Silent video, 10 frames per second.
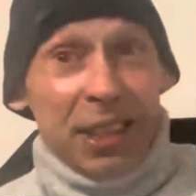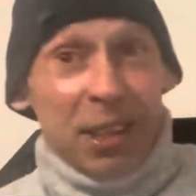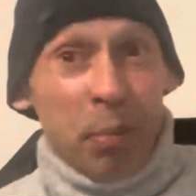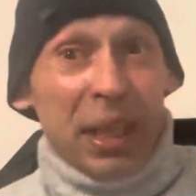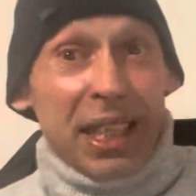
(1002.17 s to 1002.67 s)

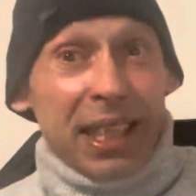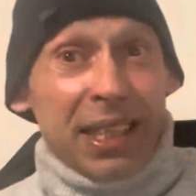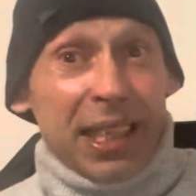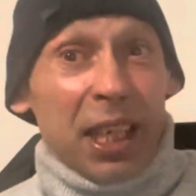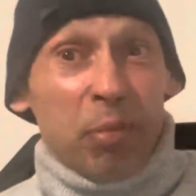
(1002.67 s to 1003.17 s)
the big
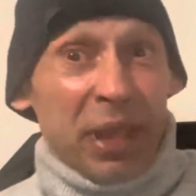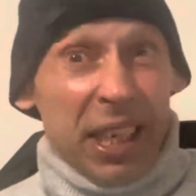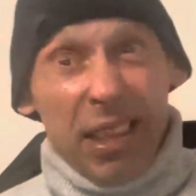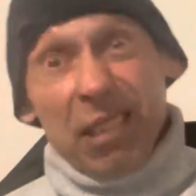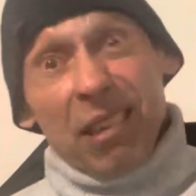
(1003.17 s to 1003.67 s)
kingpin
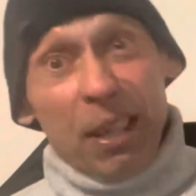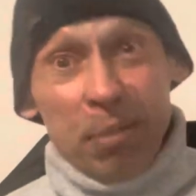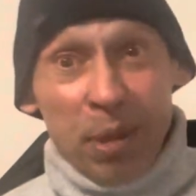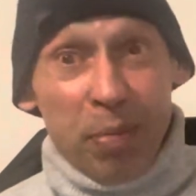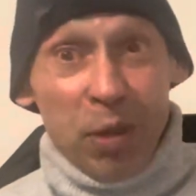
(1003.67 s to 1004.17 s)
at the time,
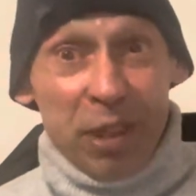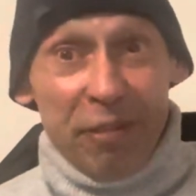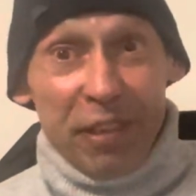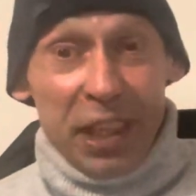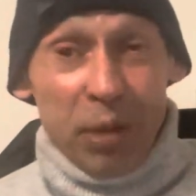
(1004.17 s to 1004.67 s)

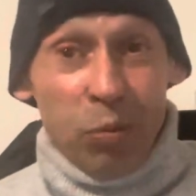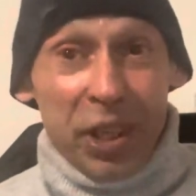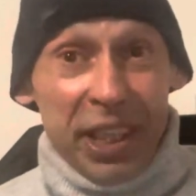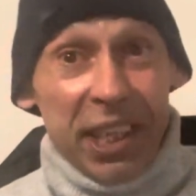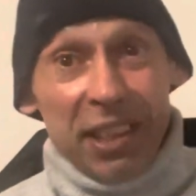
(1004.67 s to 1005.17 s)
supposedly thinking what
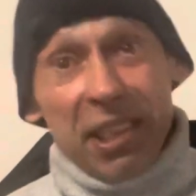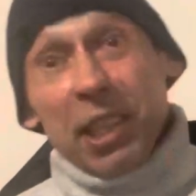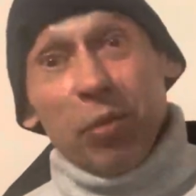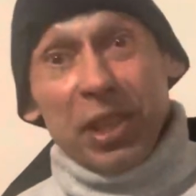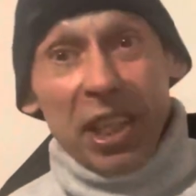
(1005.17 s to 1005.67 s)
he is, and
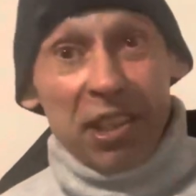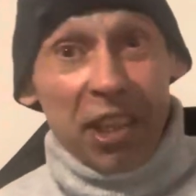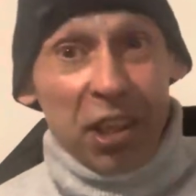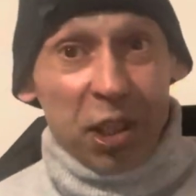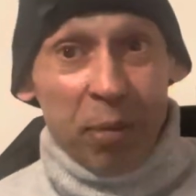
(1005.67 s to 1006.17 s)
he was
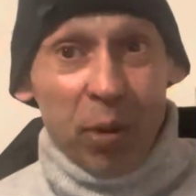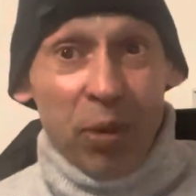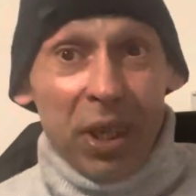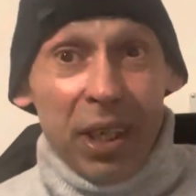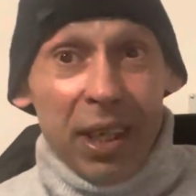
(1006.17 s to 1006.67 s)
untouchable,
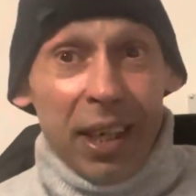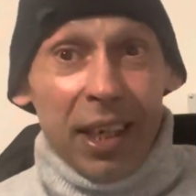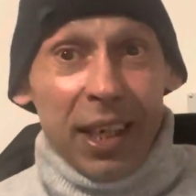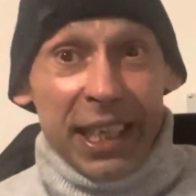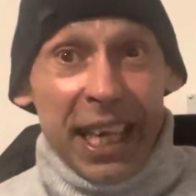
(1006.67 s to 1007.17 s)

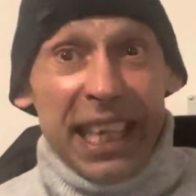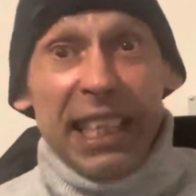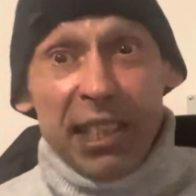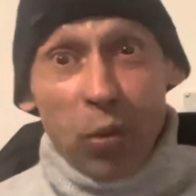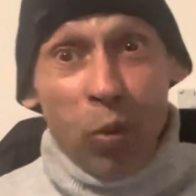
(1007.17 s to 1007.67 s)
that
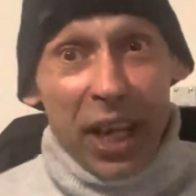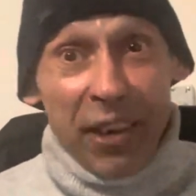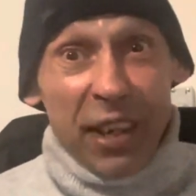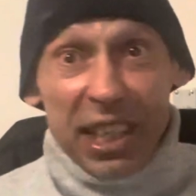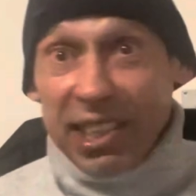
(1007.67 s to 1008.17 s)
he's the one
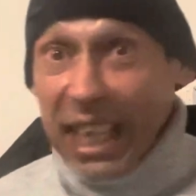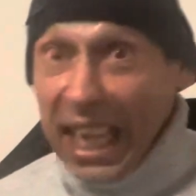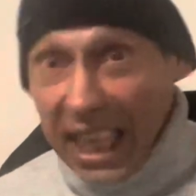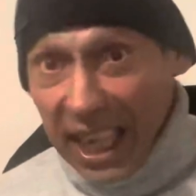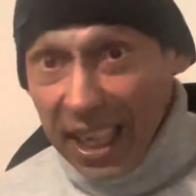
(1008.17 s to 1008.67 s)
that set
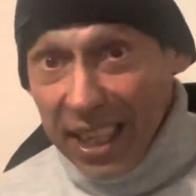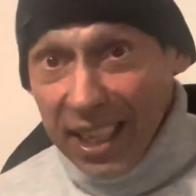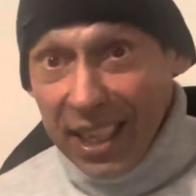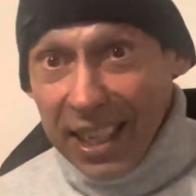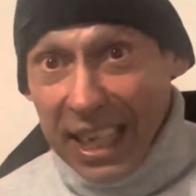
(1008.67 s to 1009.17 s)
it.
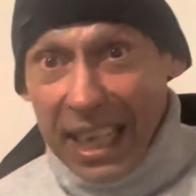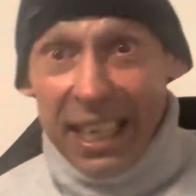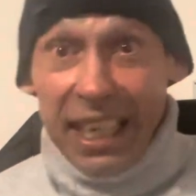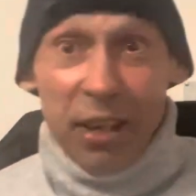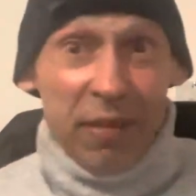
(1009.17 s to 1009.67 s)
And
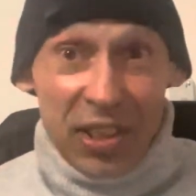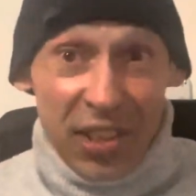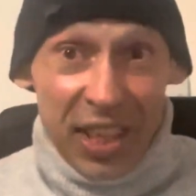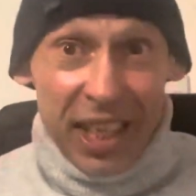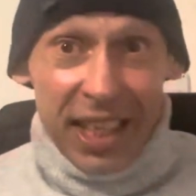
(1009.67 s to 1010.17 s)
then
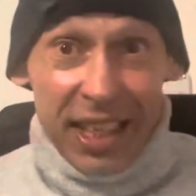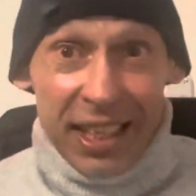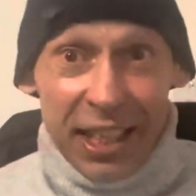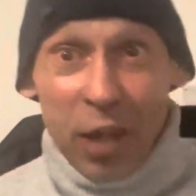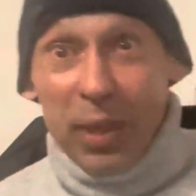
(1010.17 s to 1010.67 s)
obviously,
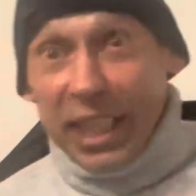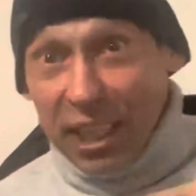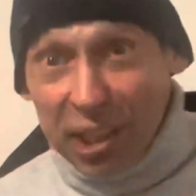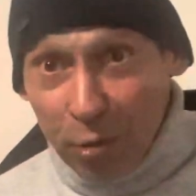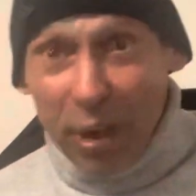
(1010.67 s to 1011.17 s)
you know, he
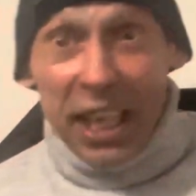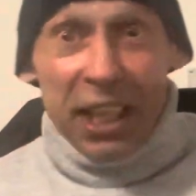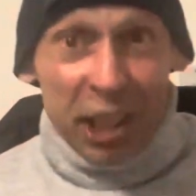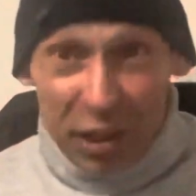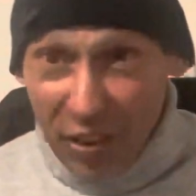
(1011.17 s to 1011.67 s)
gets the
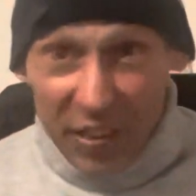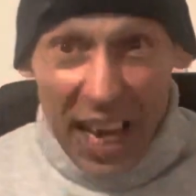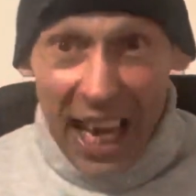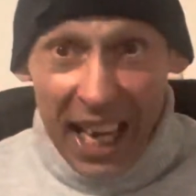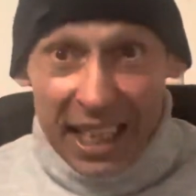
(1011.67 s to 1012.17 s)
ratings for
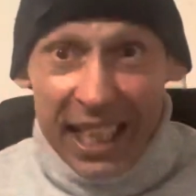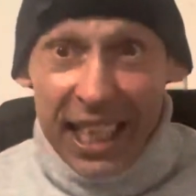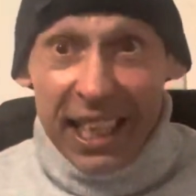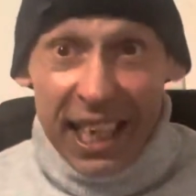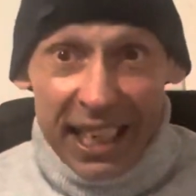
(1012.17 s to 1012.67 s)
that.
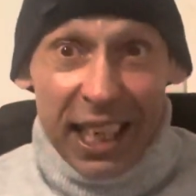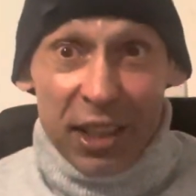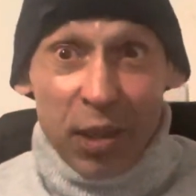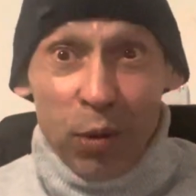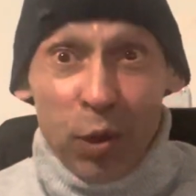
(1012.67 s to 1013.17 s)
Yeah.
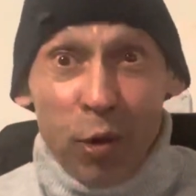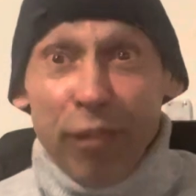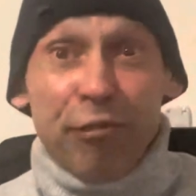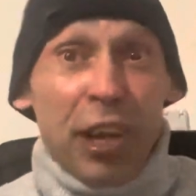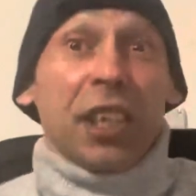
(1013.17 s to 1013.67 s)
So you're a
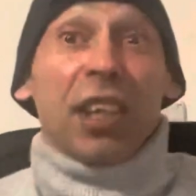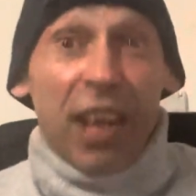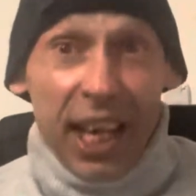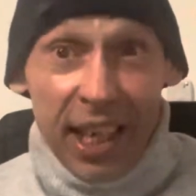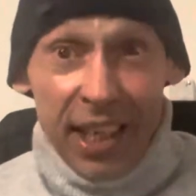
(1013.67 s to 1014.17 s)
front guy,